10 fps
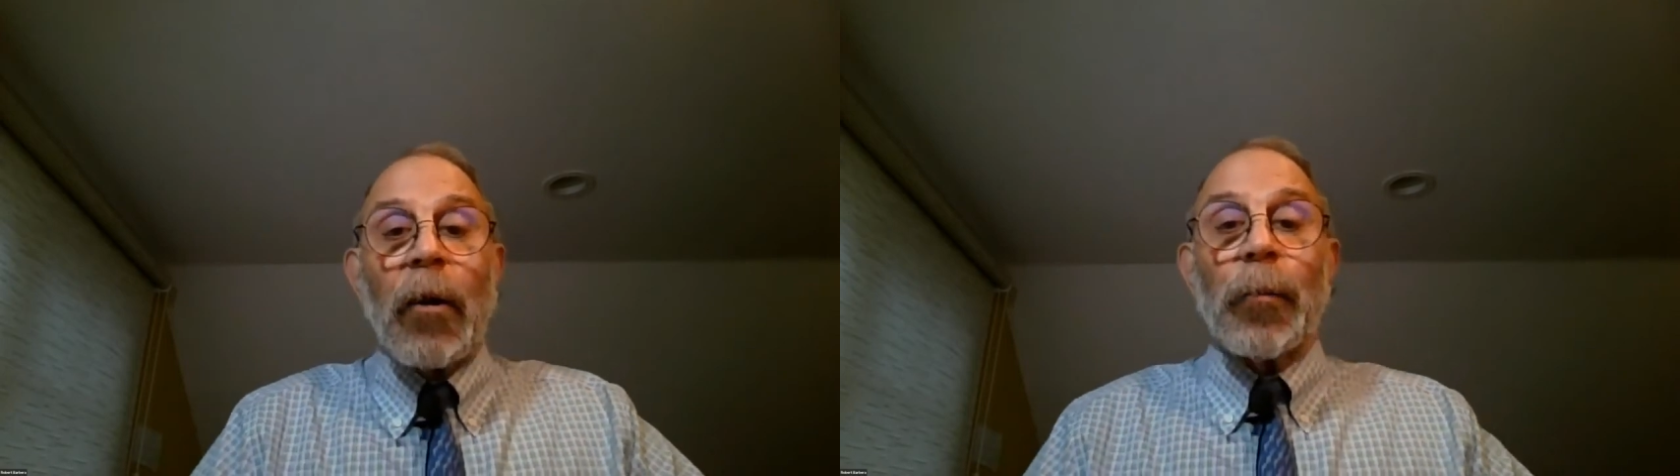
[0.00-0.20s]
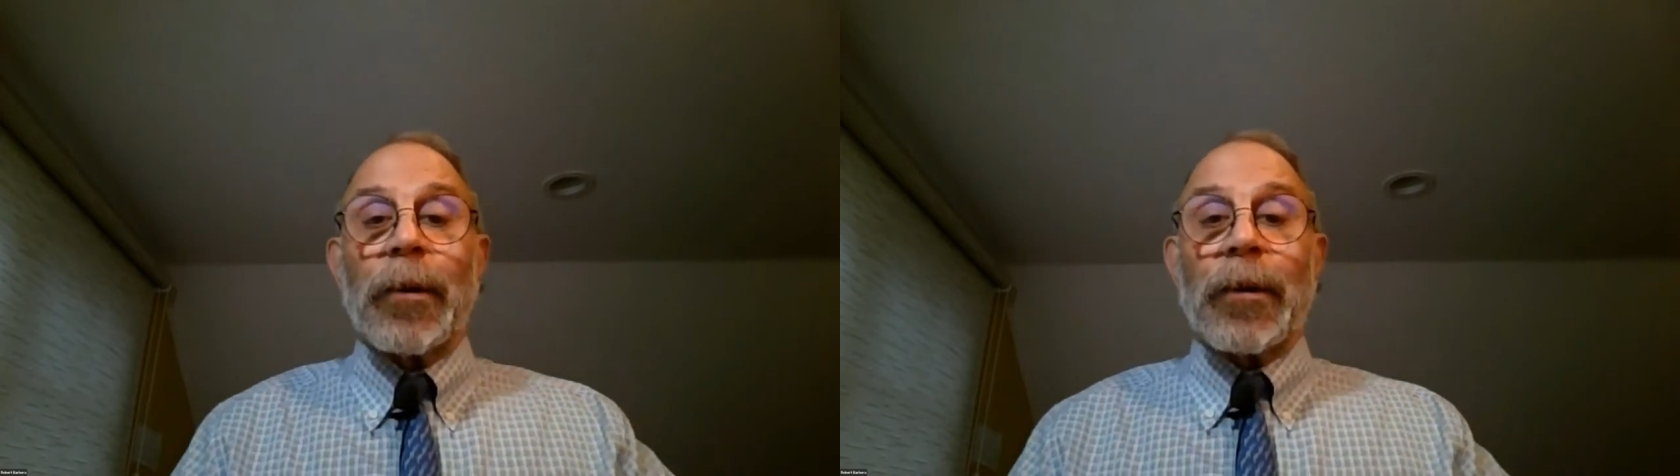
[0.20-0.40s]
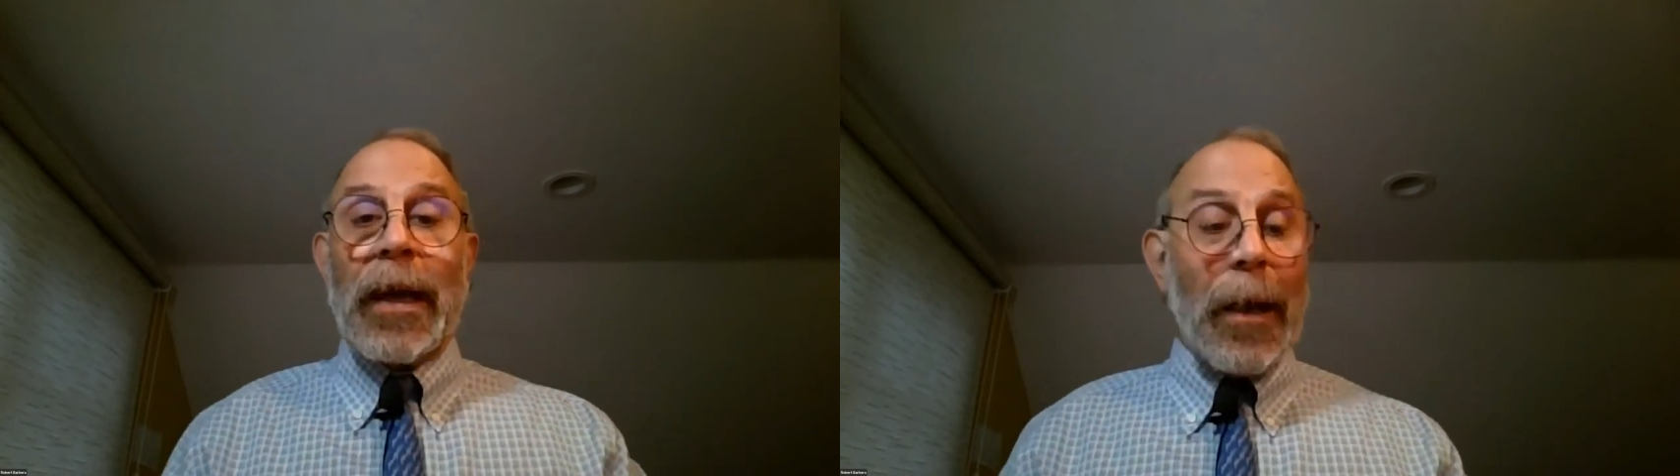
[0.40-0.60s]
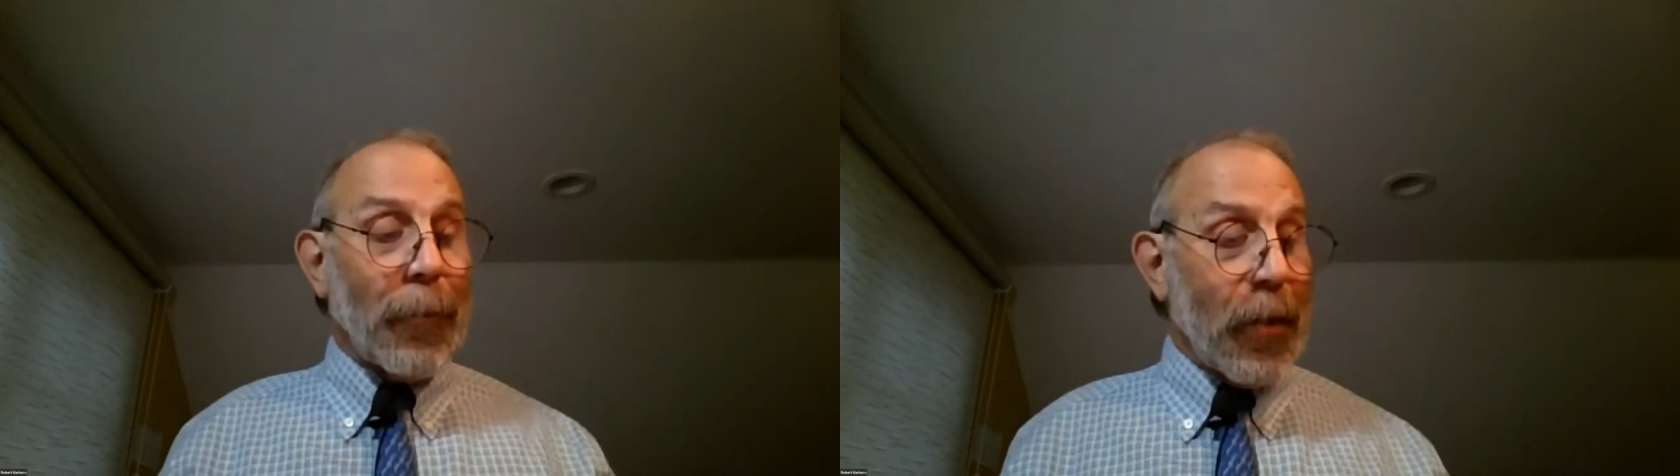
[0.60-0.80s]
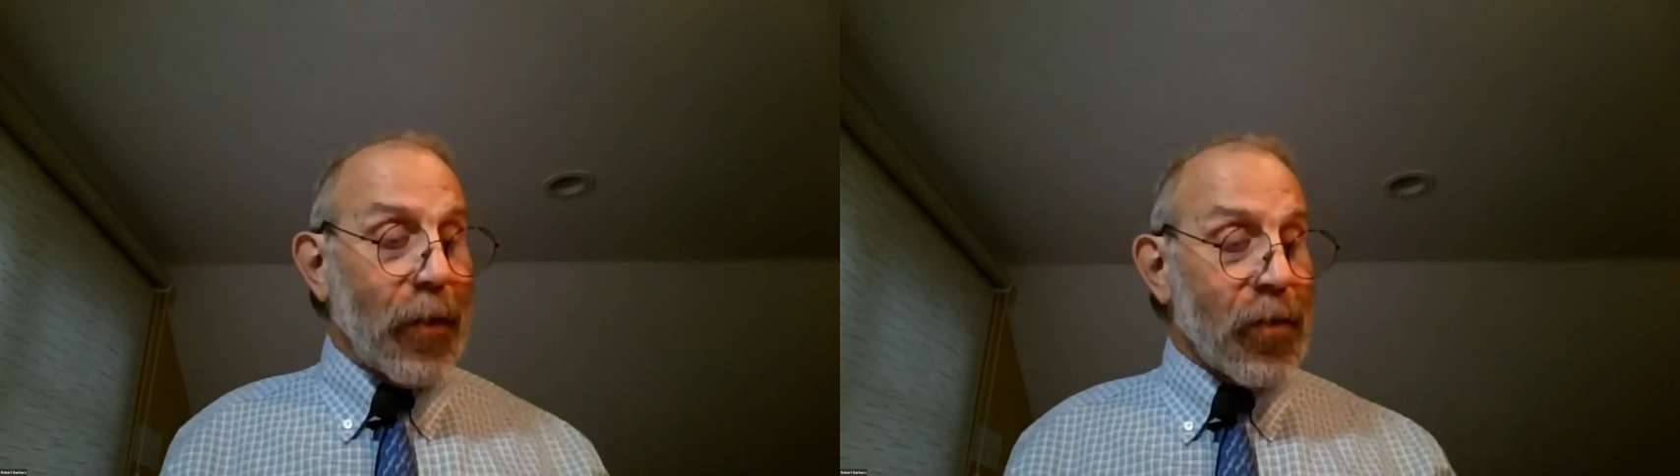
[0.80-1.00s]
output
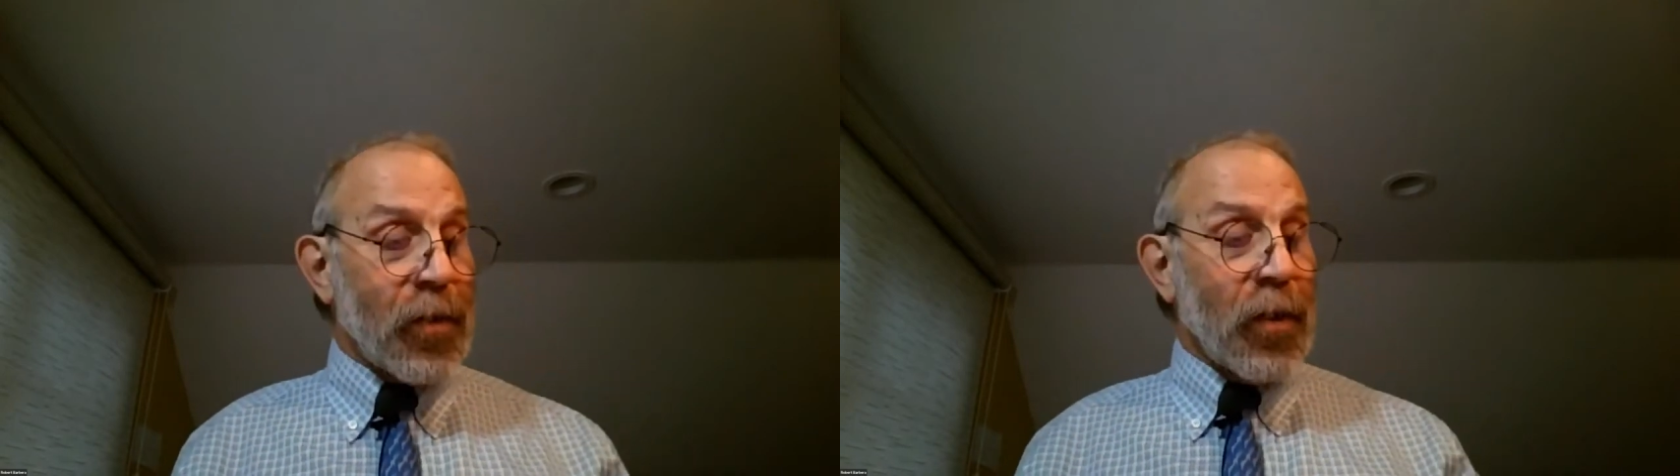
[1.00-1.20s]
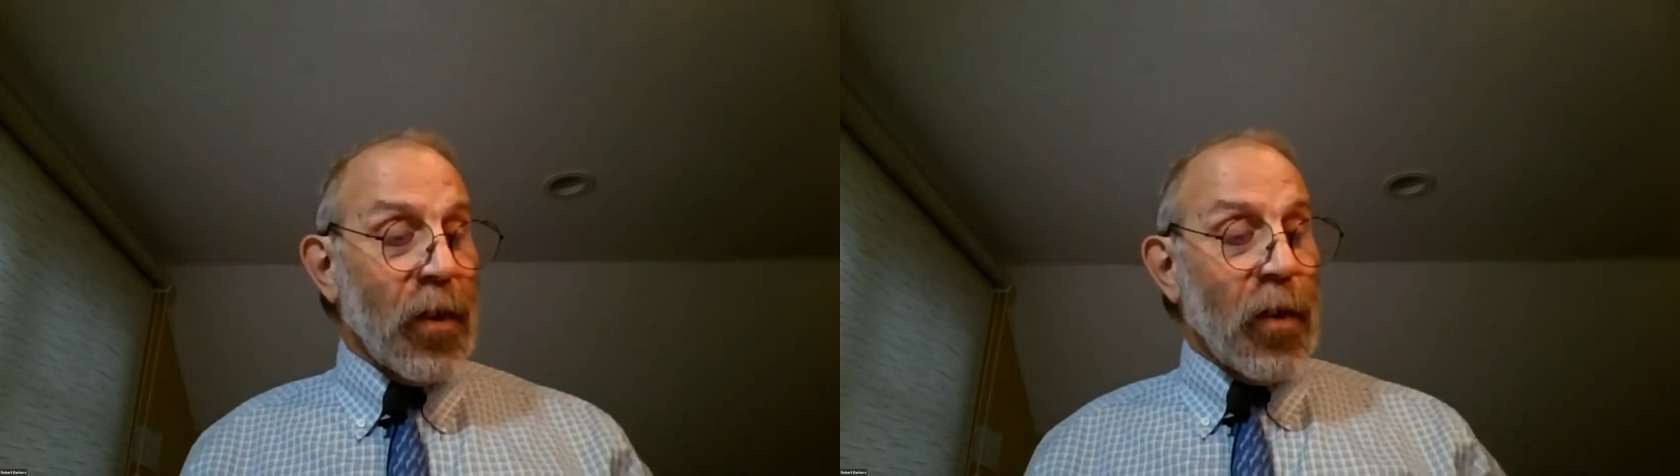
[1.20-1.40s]
gap is,